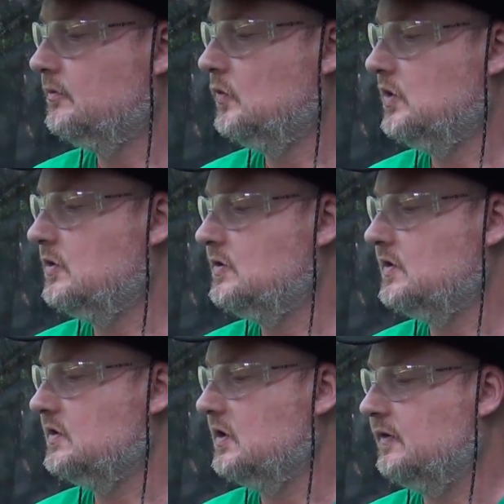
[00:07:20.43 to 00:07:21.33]

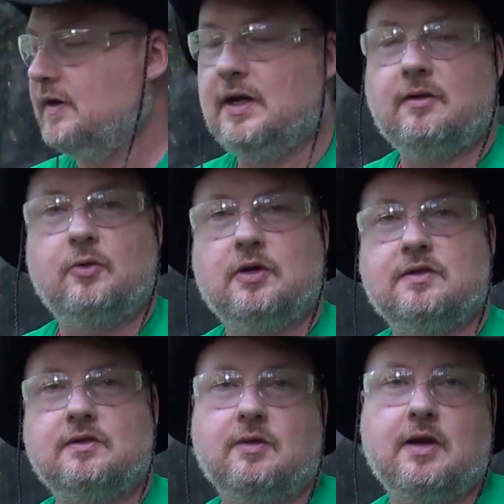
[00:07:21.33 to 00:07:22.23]
reduces the effect
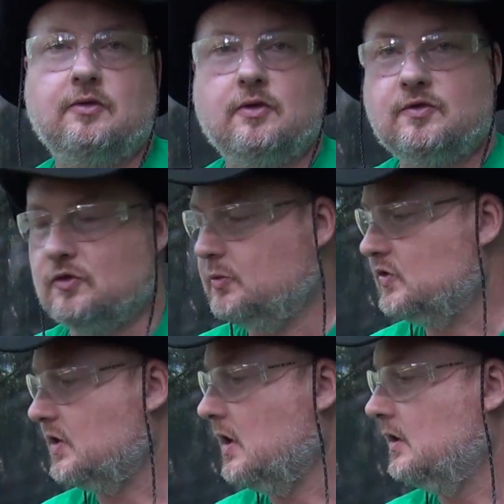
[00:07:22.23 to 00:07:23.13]
because the round goes
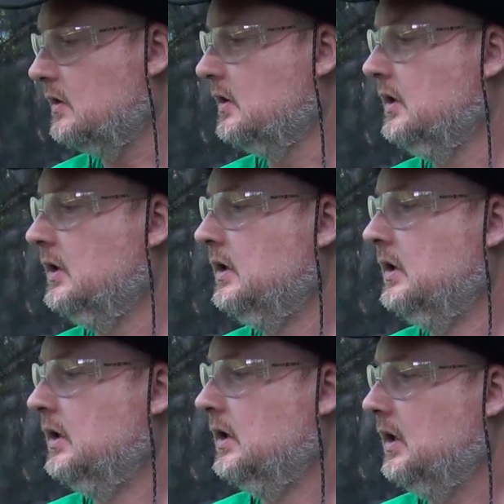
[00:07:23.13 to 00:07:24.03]
supersonic,
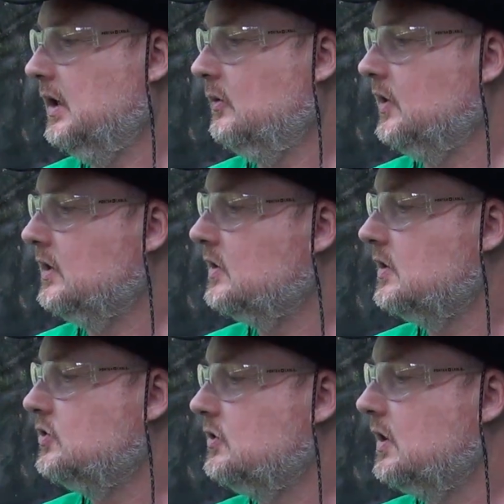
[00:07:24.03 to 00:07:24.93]
and when it
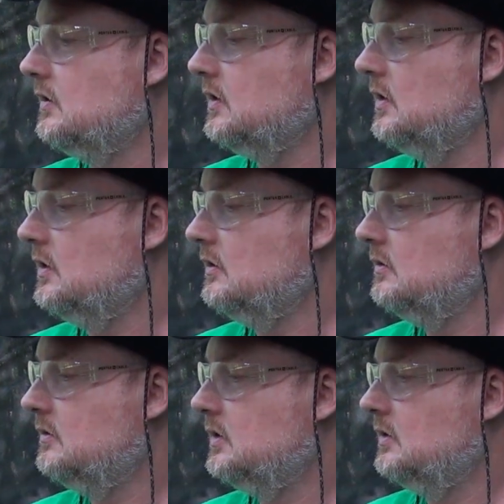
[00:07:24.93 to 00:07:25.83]
does, you get the
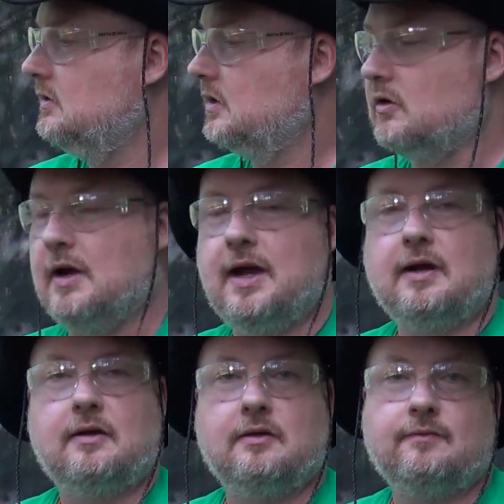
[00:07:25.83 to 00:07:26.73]

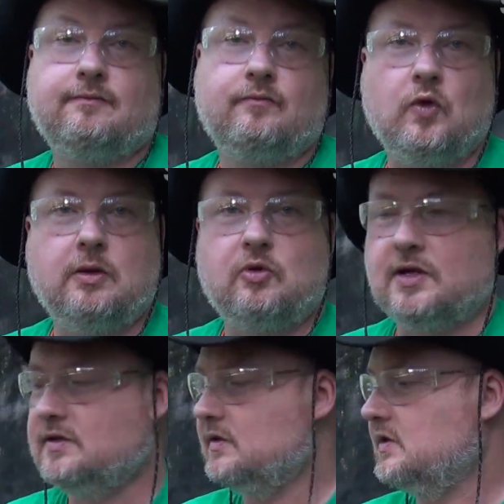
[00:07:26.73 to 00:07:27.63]
crack when it
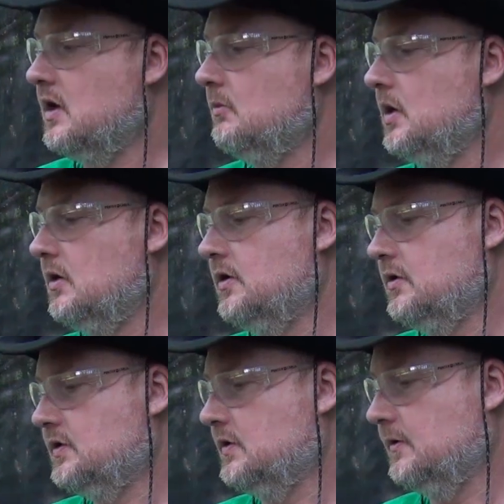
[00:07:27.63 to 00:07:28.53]
breaks the sound
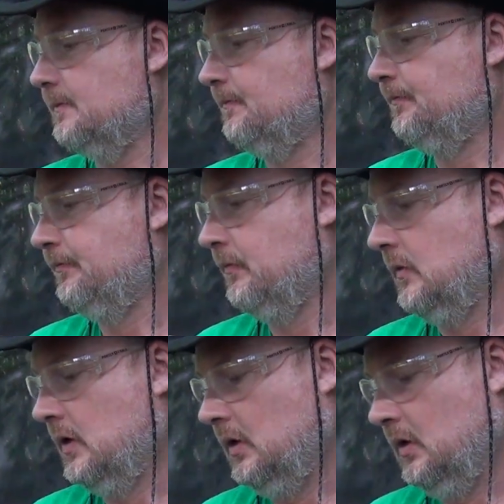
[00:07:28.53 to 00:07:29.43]
barrier, so
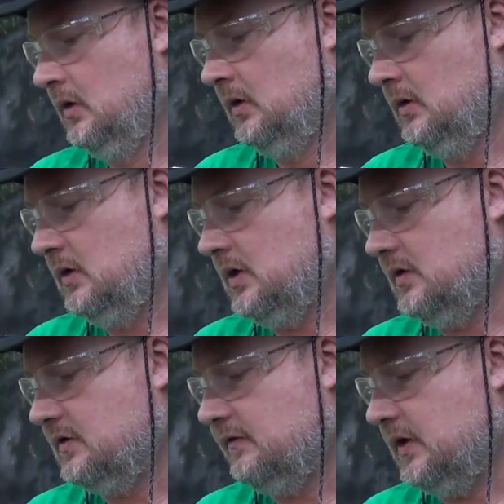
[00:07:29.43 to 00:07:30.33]

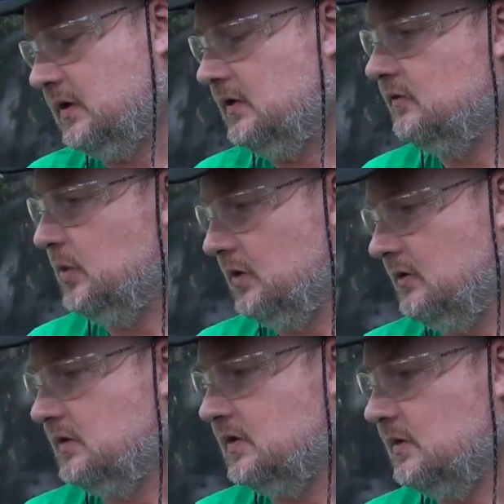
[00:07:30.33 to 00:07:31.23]
not as effective. But the